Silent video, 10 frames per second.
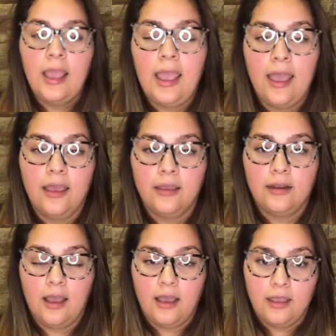
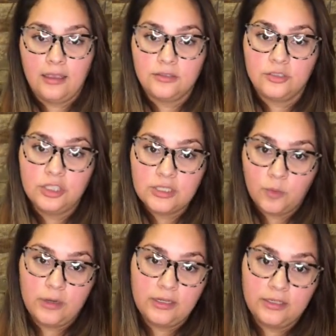and I just
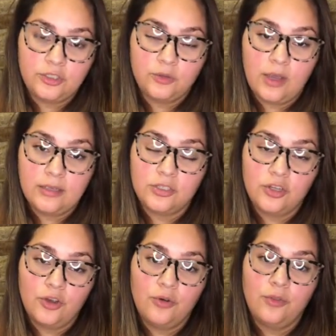want to let you guys
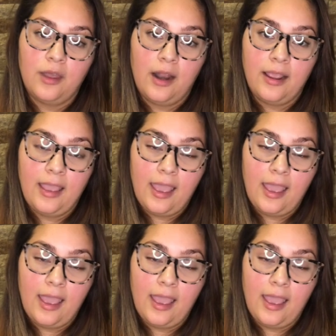know that I